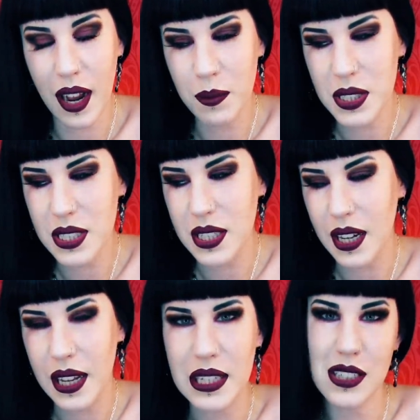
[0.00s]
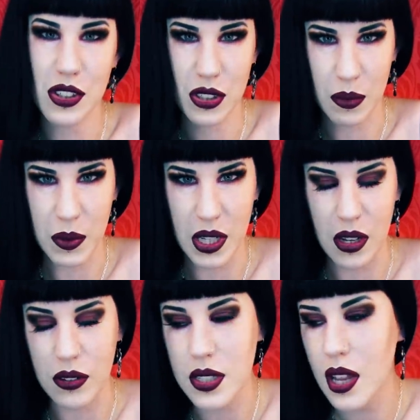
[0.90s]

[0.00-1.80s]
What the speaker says: I'm just like, I need to do something else.